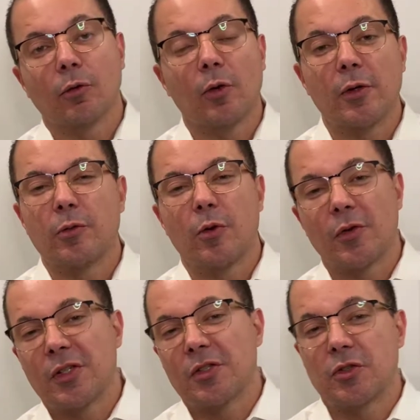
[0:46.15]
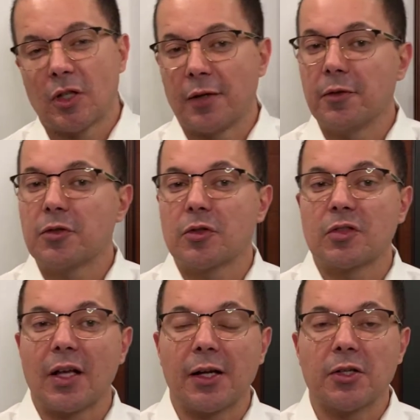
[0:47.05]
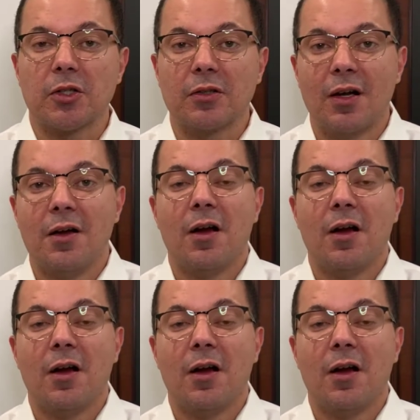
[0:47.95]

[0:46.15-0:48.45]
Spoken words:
lawyer for the entire transaction,